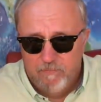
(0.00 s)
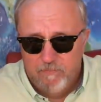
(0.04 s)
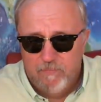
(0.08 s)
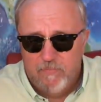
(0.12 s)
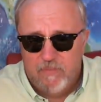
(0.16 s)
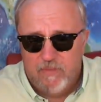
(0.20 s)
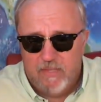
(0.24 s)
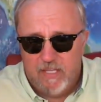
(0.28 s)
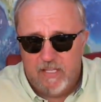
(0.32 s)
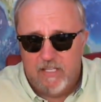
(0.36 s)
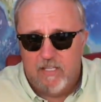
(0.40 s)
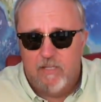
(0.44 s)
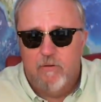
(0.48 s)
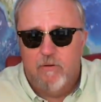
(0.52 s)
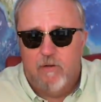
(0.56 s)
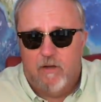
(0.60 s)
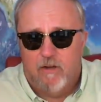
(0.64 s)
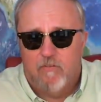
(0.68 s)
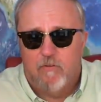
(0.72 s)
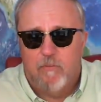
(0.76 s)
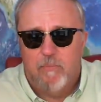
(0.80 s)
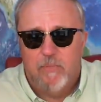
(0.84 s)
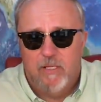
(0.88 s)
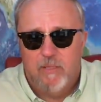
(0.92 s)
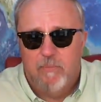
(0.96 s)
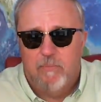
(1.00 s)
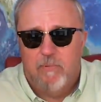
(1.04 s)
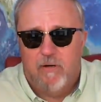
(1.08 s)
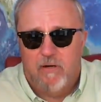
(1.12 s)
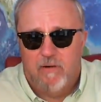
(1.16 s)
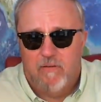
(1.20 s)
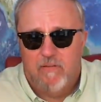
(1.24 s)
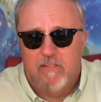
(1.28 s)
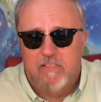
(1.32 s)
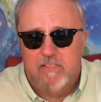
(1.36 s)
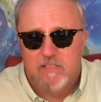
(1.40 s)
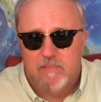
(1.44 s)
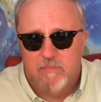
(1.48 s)
Thank you all for being a part of
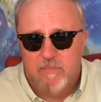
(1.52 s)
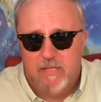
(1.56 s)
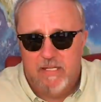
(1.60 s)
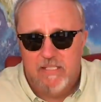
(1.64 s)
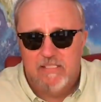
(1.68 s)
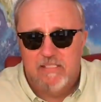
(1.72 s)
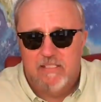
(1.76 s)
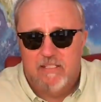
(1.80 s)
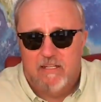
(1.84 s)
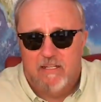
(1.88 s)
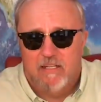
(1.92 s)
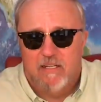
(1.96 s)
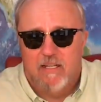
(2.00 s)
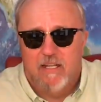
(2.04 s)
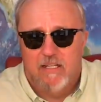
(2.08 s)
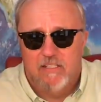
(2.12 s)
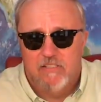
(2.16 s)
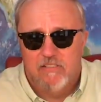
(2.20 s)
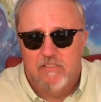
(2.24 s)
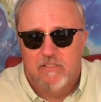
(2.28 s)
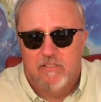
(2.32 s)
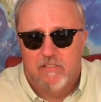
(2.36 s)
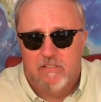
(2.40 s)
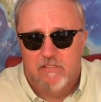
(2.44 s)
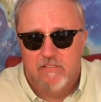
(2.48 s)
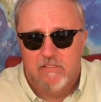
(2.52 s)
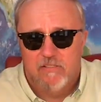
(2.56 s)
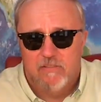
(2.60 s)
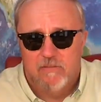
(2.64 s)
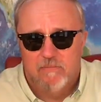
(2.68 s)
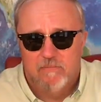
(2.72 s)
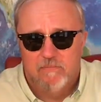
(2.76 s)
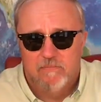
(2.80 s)
this amazing online church.